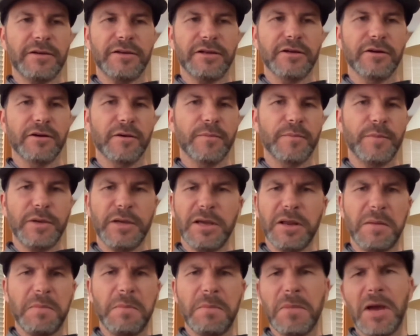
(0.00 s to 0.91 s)

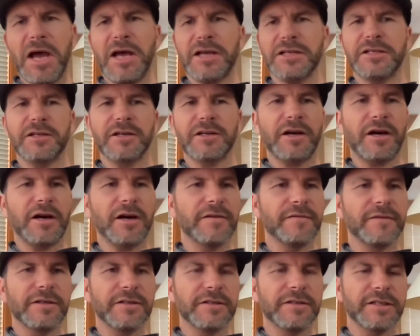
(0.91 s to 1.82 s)
European master
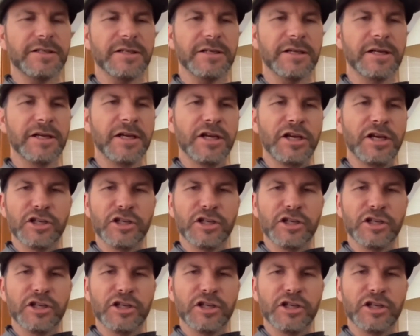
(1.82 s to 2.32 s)
carvers and